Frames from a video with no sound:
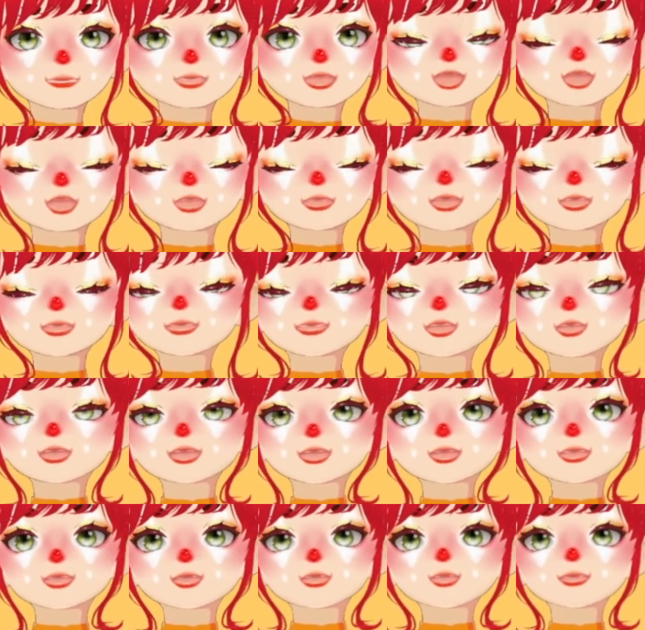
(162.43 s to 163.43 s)
I love
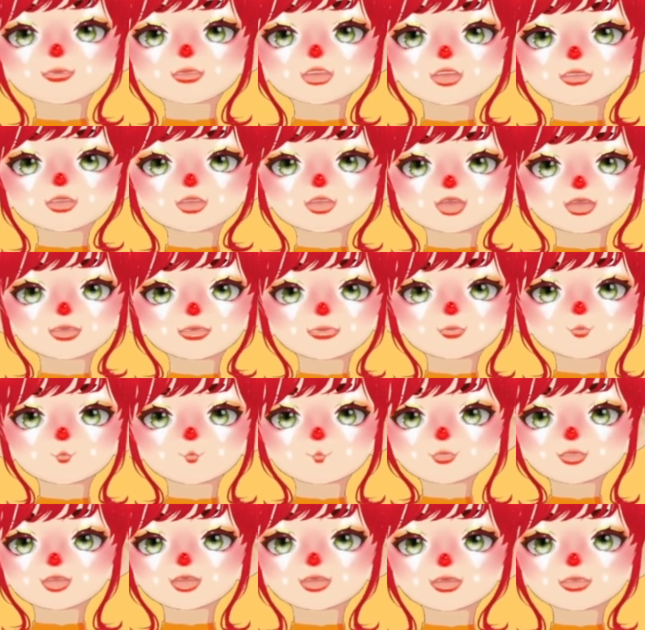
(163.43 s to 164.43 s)
pink and yellow are my 2
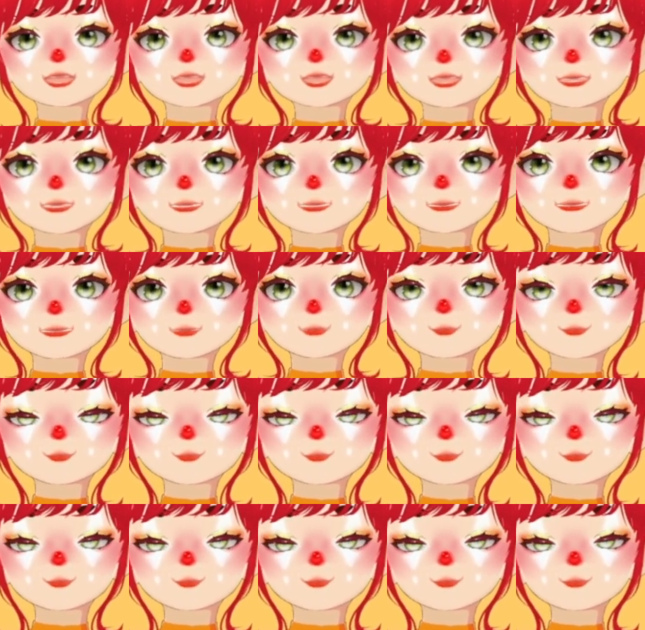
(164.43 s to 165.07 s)
favorites.